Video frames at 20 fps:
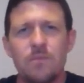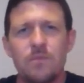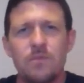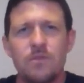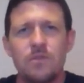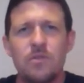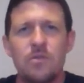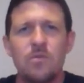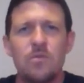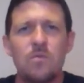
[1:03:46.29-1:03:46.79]

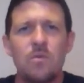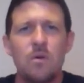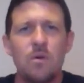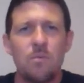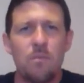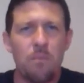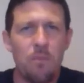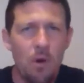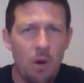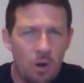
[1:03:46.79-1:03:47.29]
to
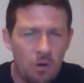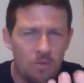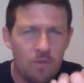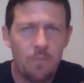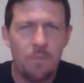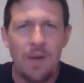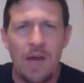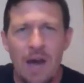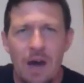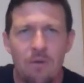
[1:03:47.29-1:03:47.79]

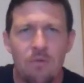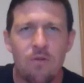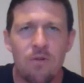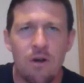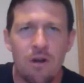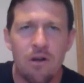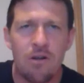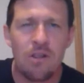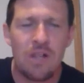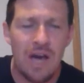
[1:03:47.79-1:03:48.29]
overpower
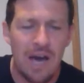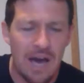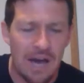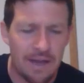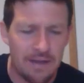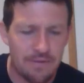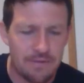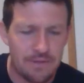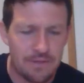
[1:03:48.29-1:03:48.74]
our lives.